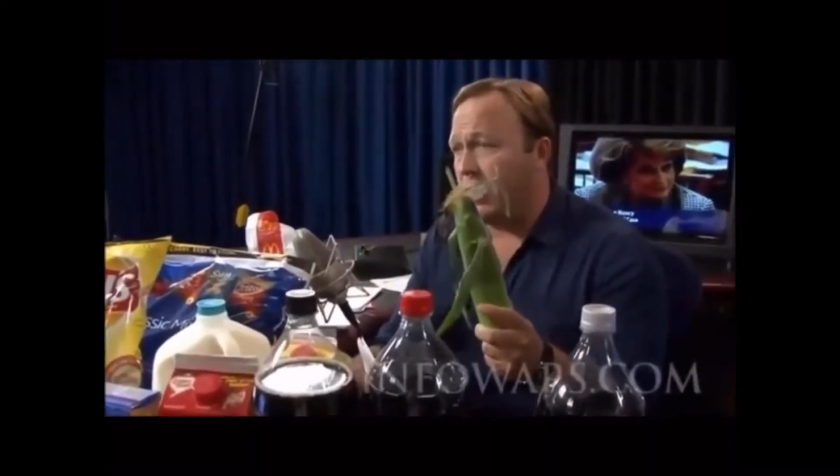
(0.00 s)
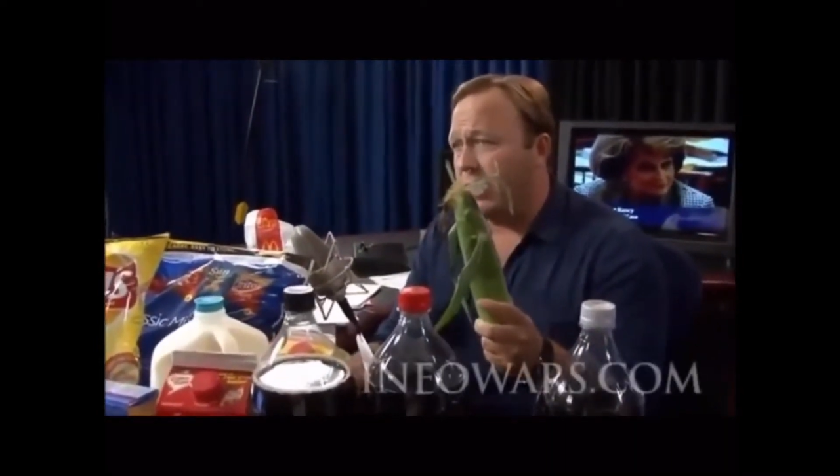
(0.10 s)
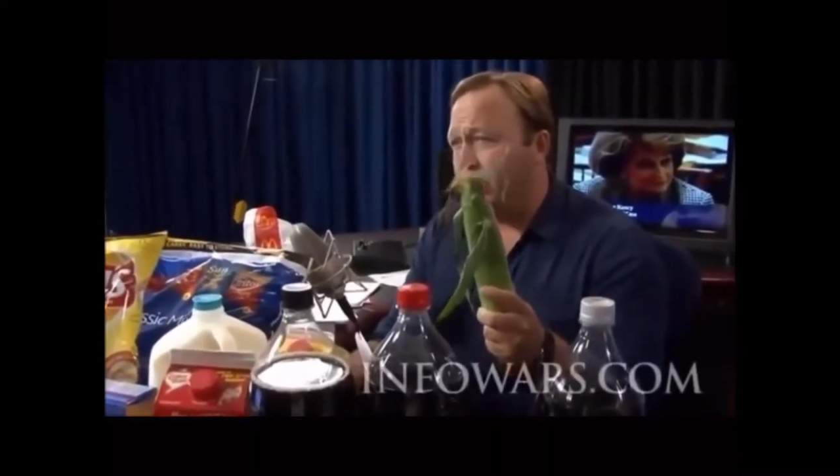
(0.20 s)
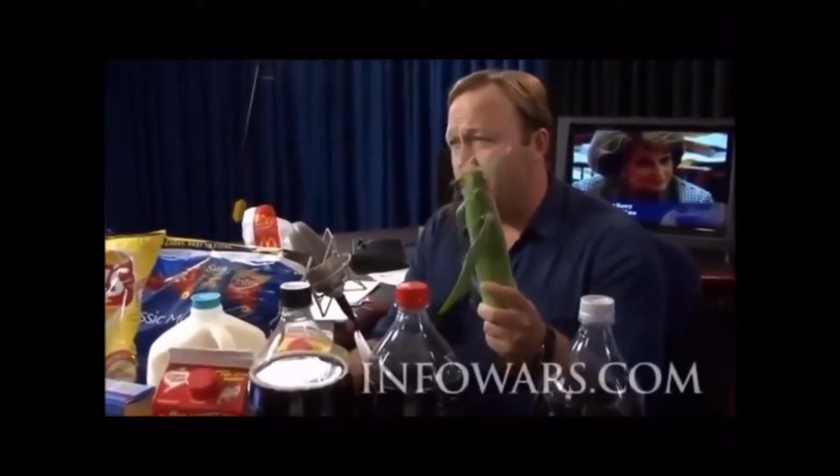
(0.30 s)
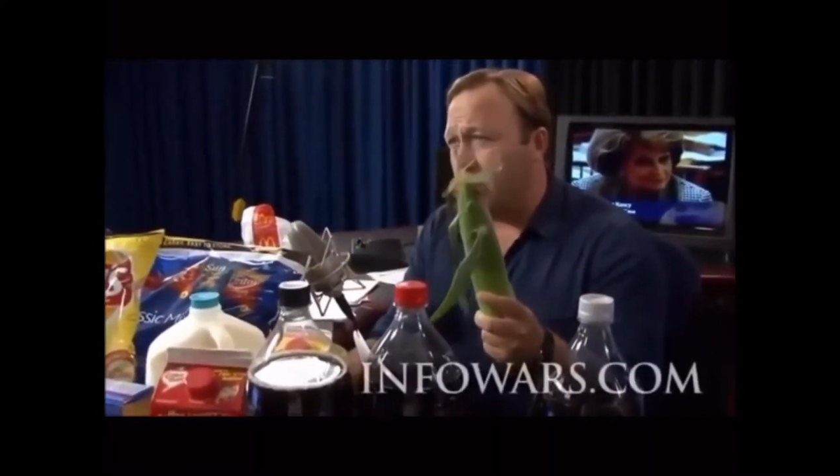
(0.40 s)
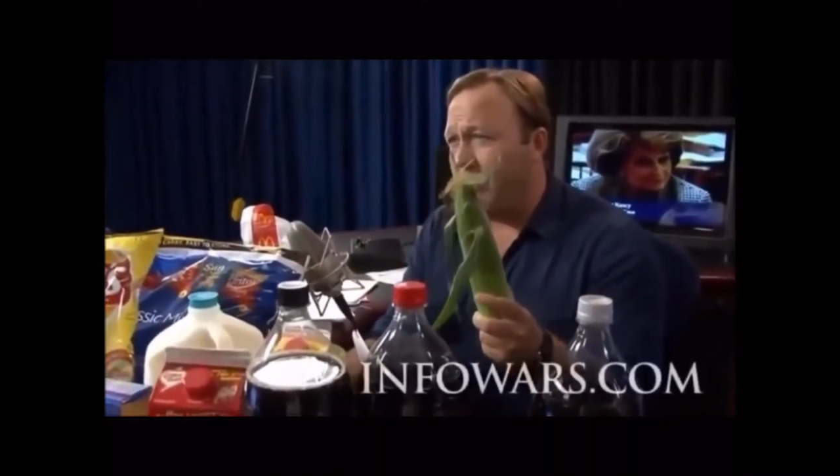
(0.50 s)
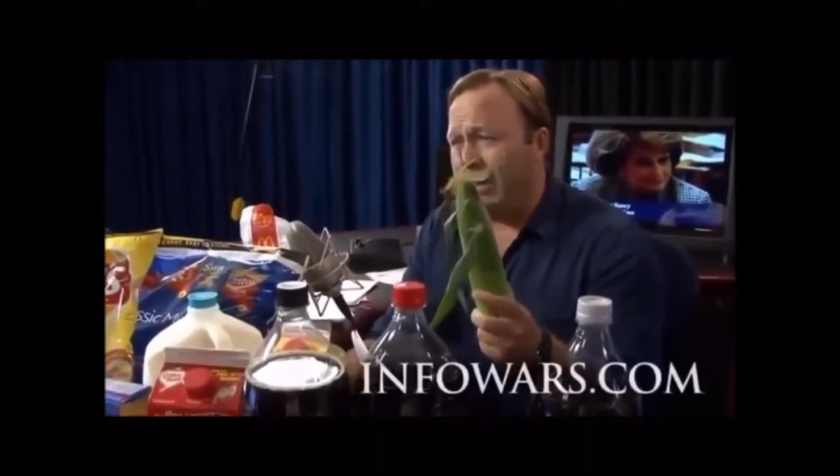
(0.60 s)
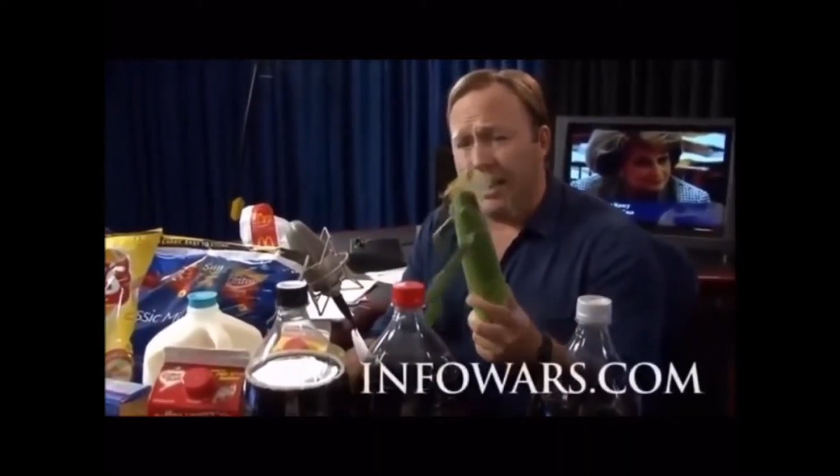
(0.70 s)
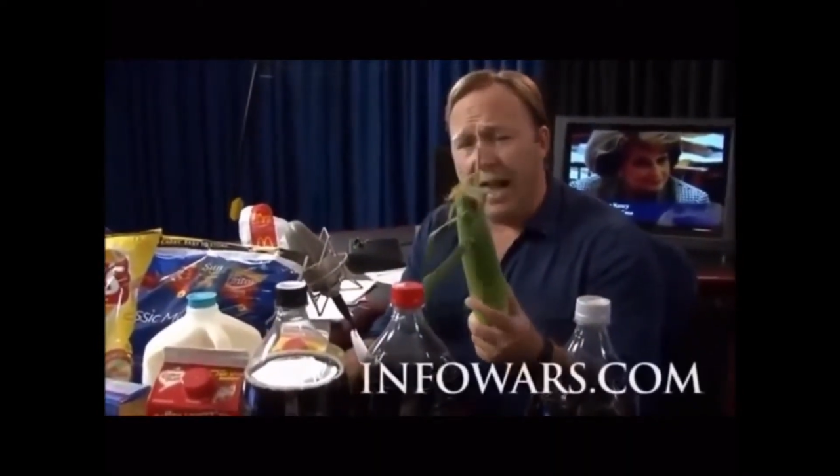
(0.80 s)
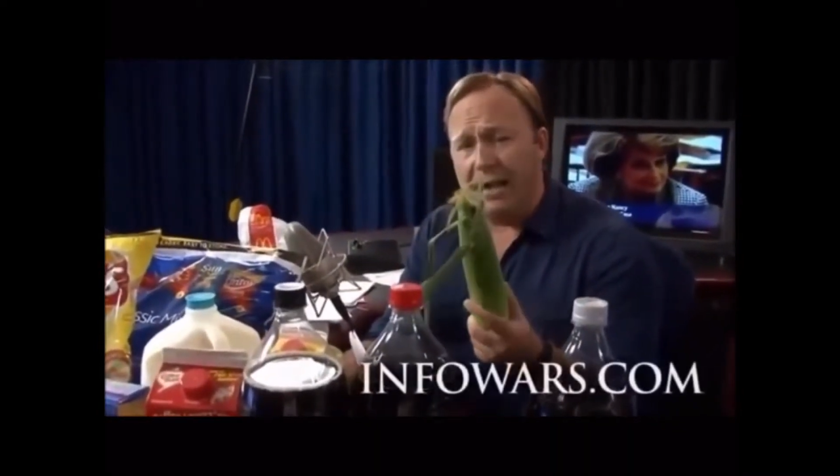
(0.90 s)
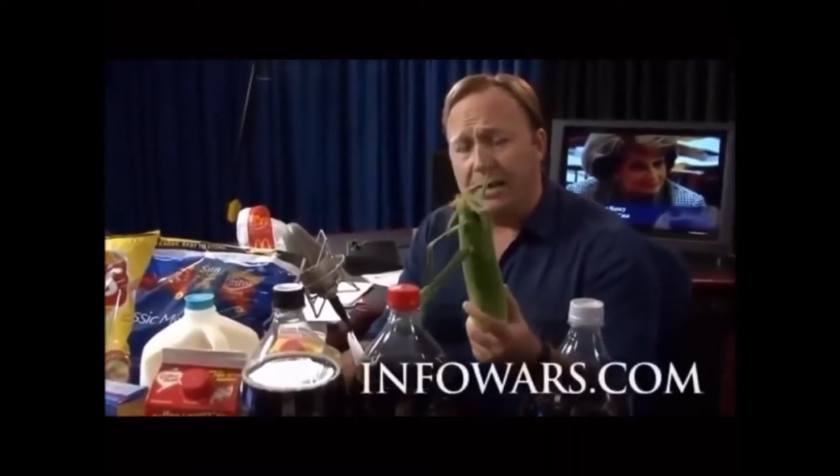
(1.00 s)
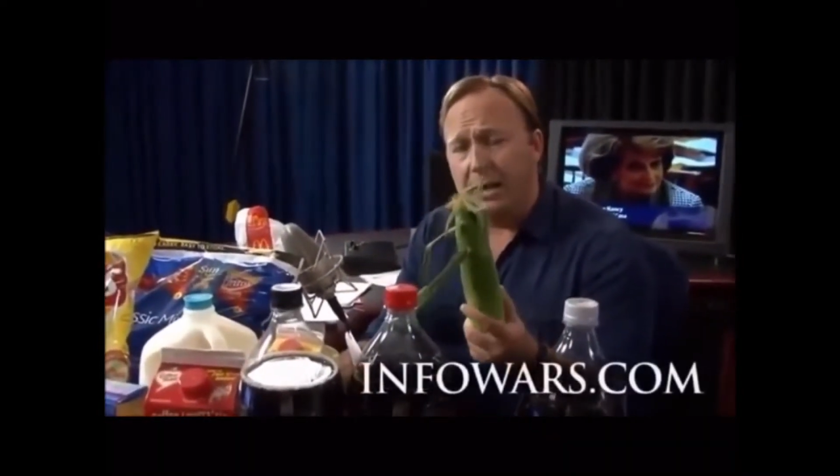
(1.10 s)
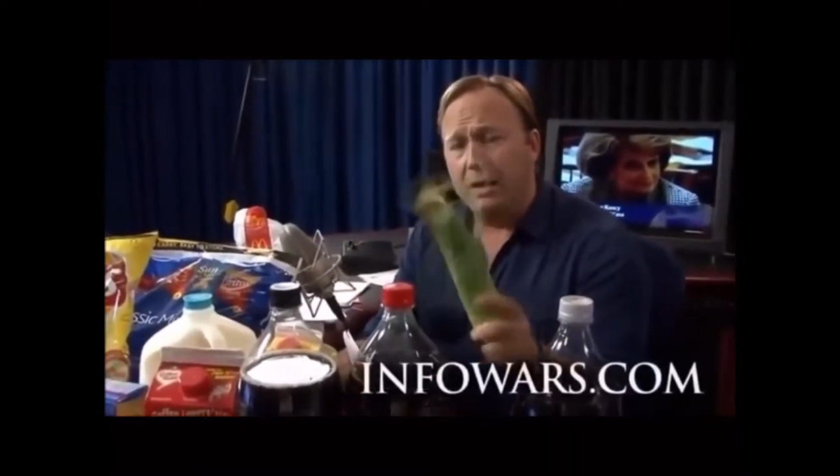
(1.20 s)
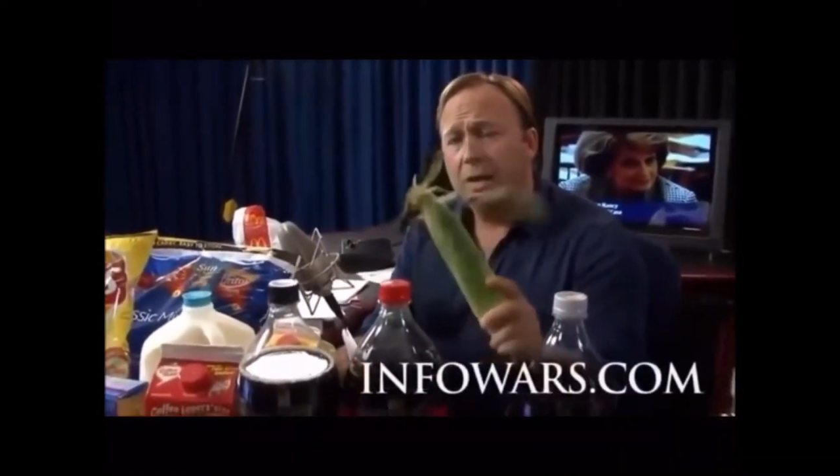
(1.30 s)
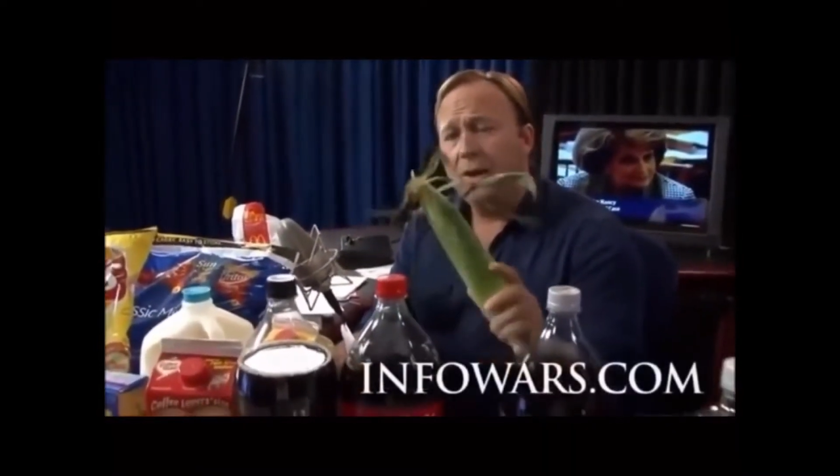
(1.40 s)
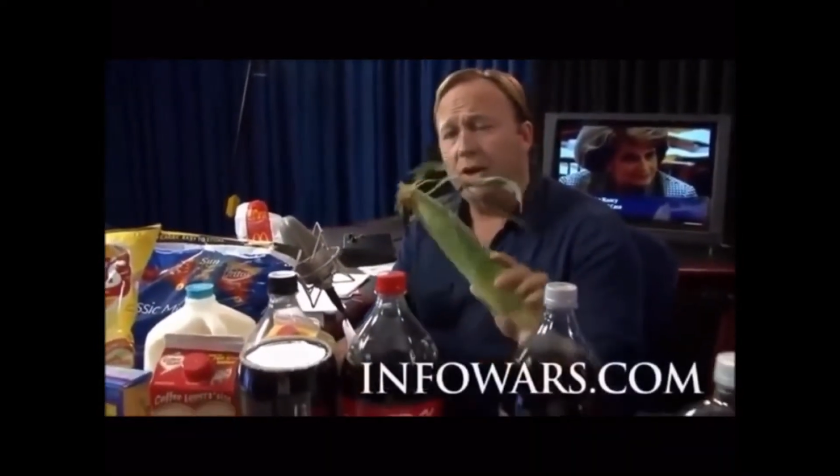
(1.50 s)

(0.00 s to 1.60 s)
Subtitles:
way in Europe and Canada,